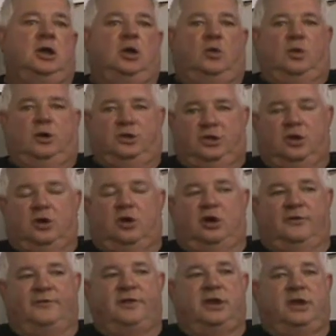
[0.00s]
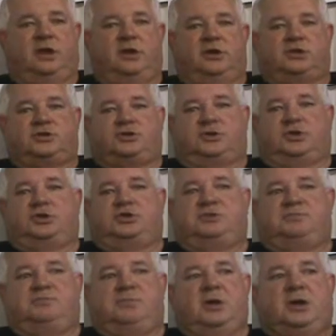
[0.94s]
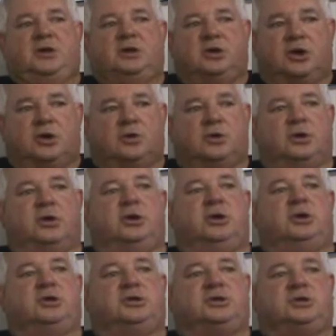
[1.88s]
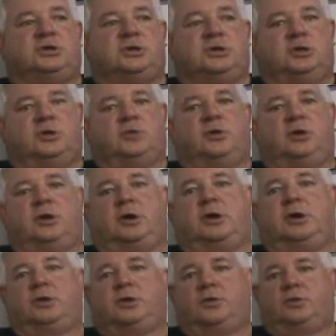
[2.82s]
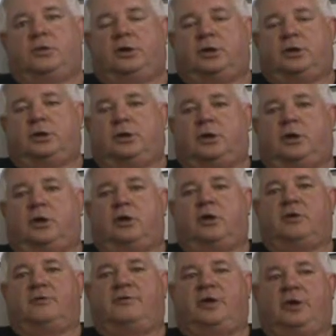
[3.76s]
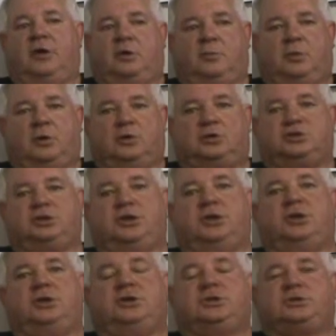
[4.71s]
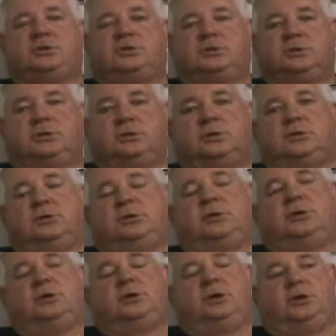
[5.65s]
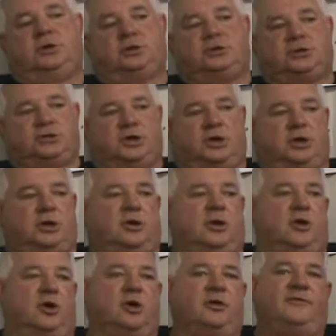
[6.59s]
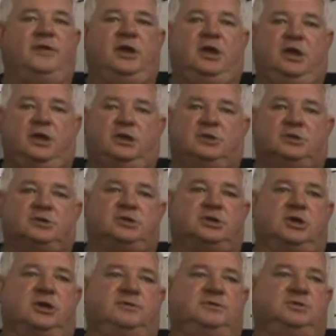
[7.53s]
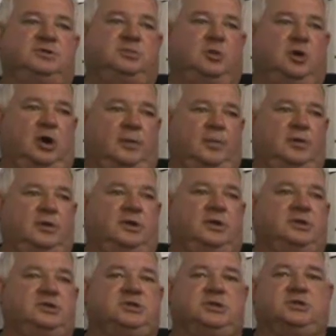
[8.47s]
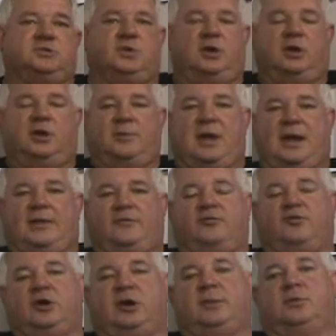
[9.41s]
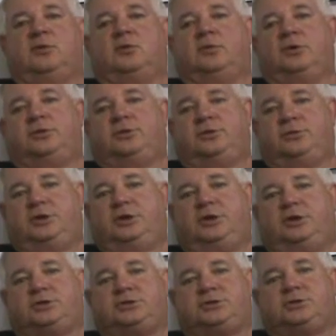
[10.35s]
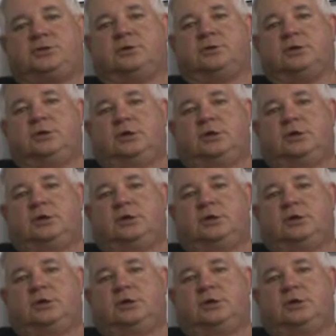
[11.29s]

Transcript: What the RV industry's been doing is when a RVer pulls in his RV into the service department and he says, well, I'm having trouble with this or